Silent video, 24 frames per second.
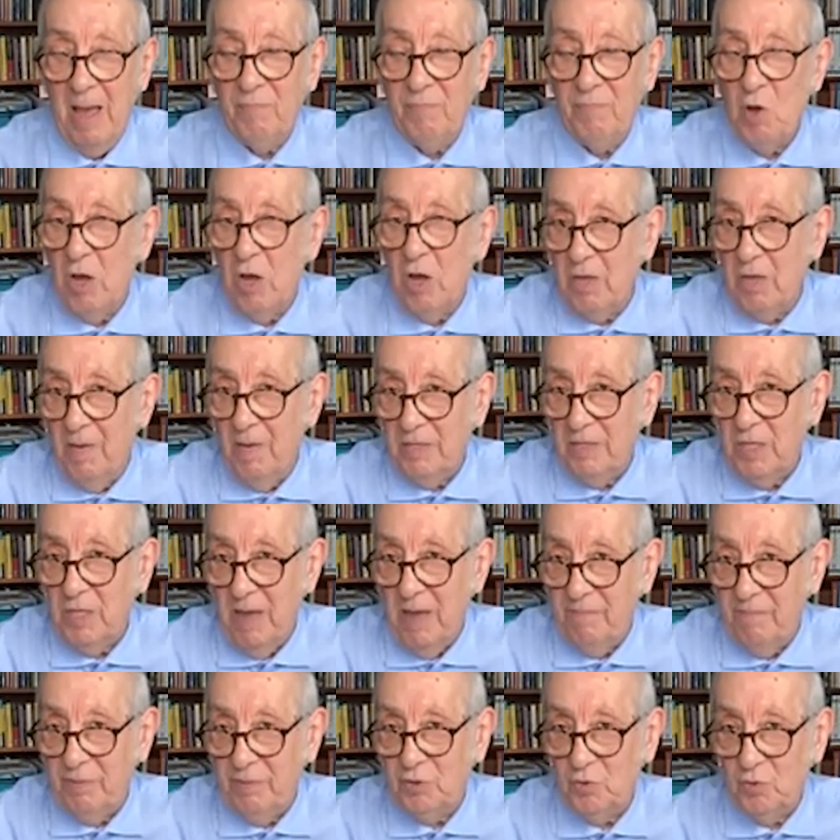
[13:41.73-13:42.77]
talking about
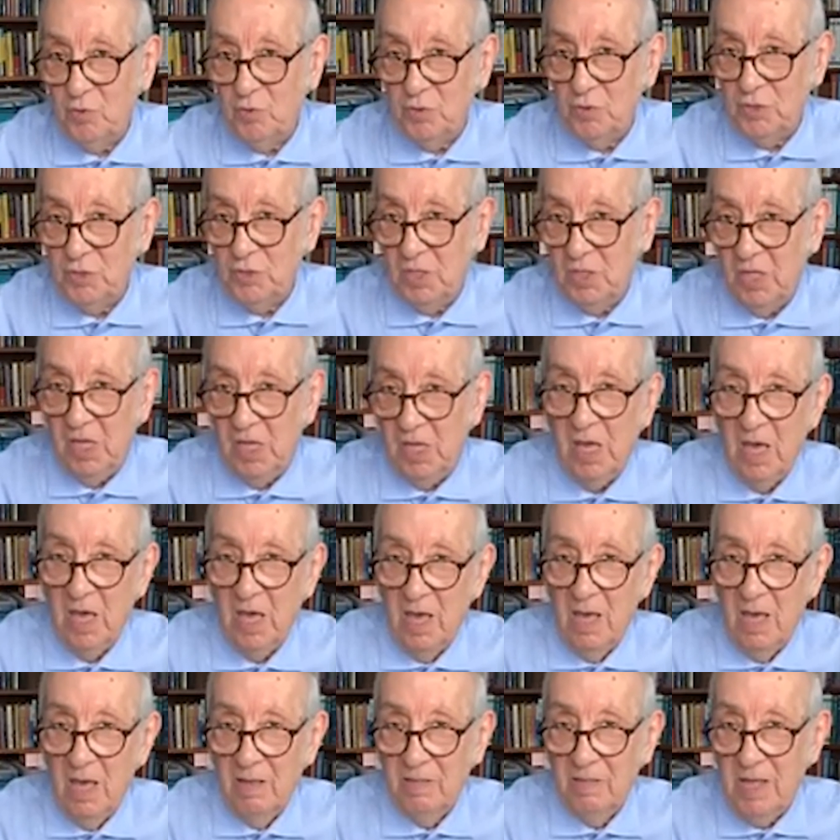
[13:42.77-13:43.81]
temperatures in
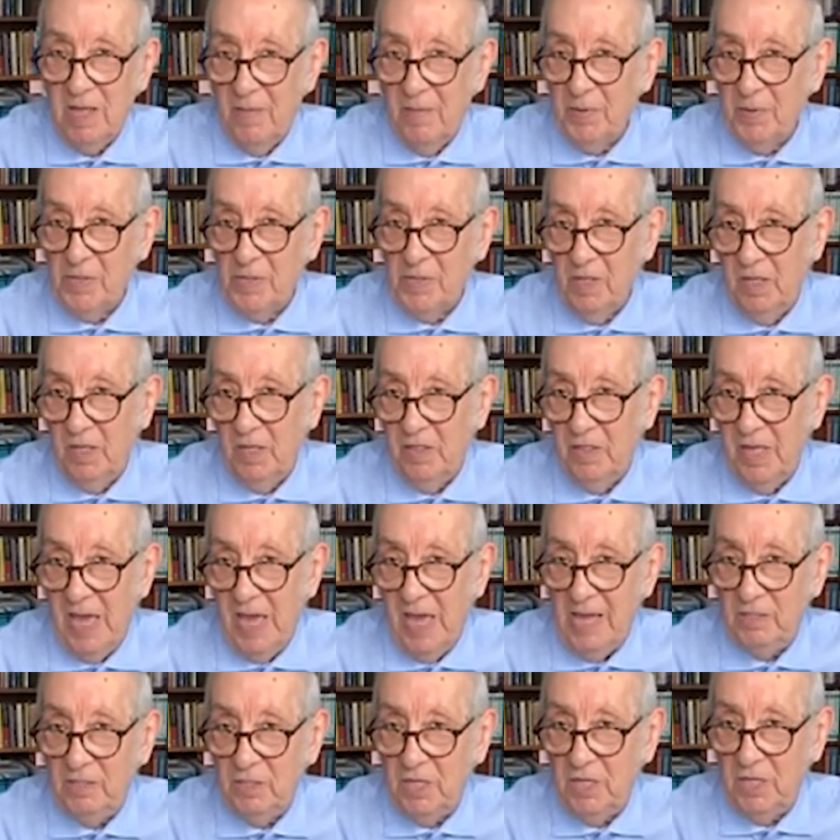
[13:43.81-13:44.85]
typically the
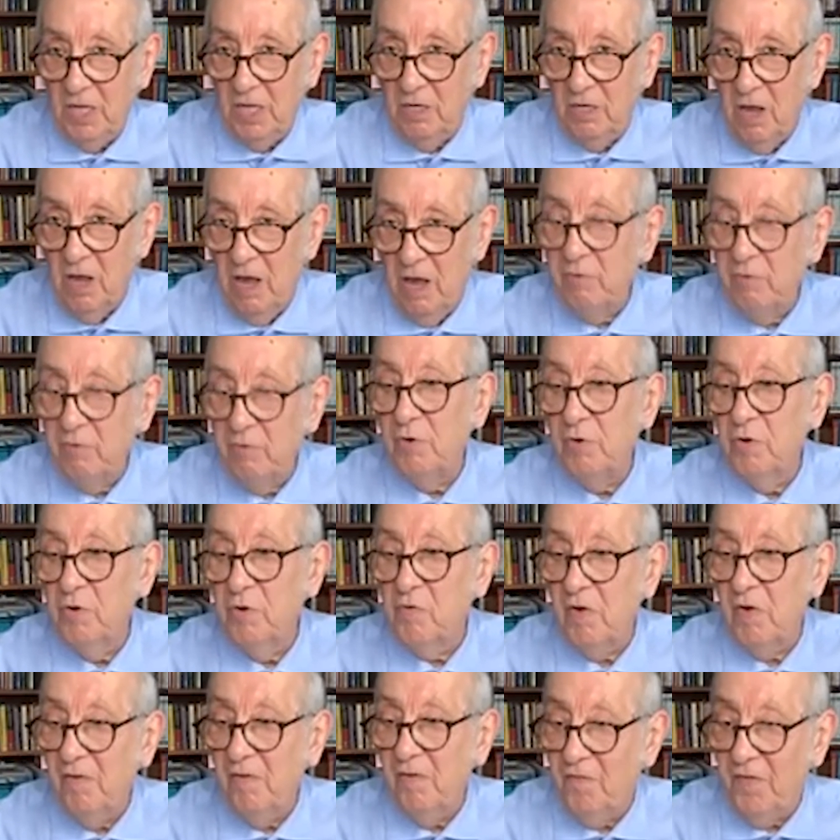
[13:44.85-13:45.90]
1800
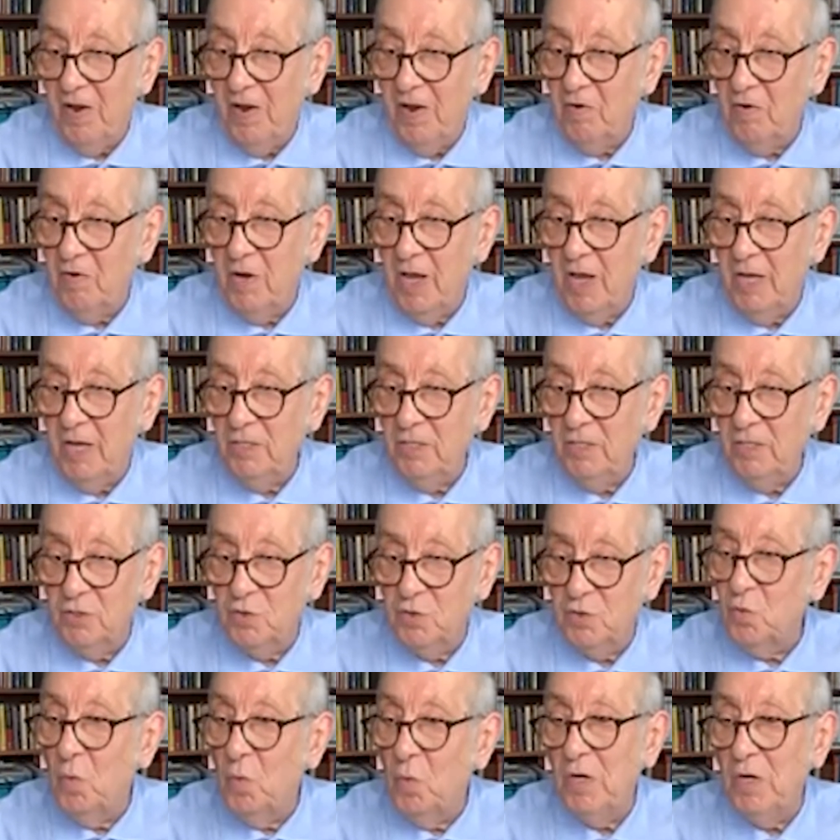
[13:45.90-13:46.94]
degree Fahrenheit to
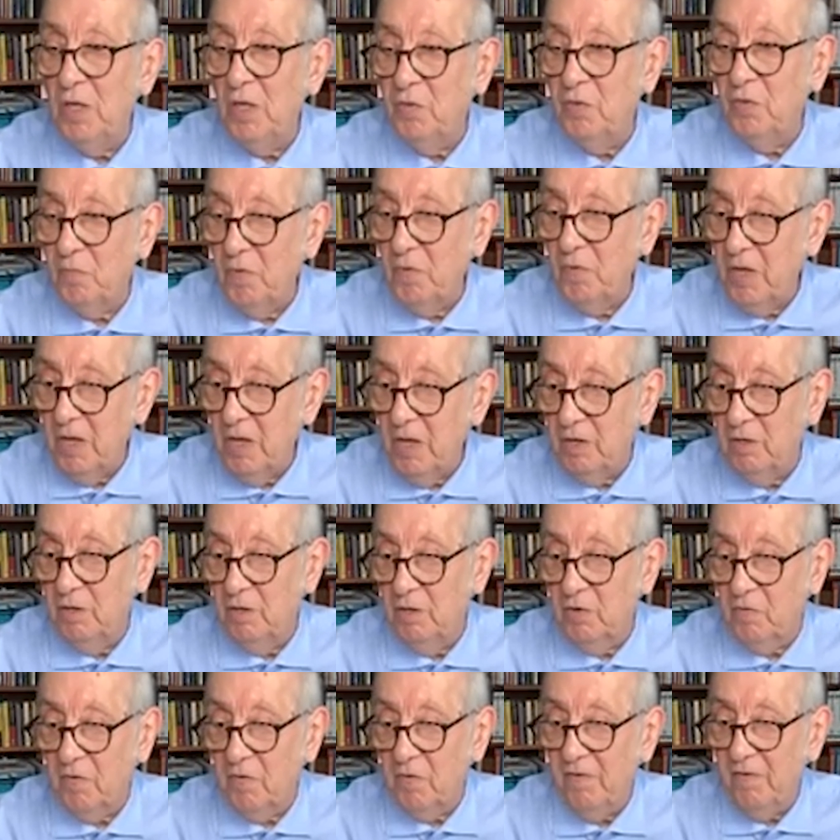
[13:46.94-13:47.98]
2300
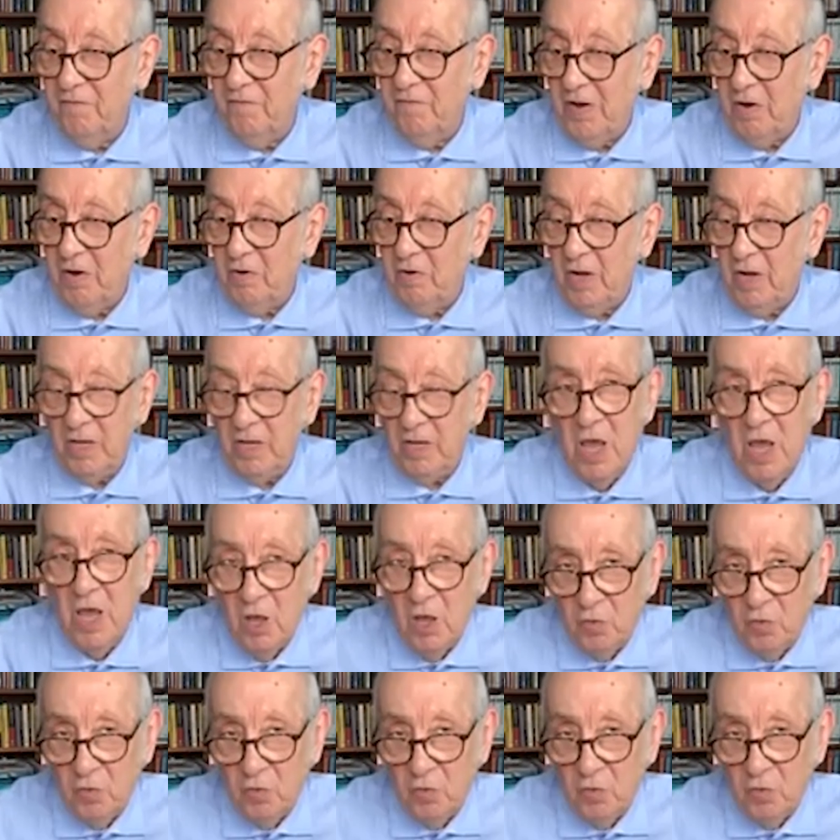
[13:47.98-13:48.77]
degree Fahrenheit,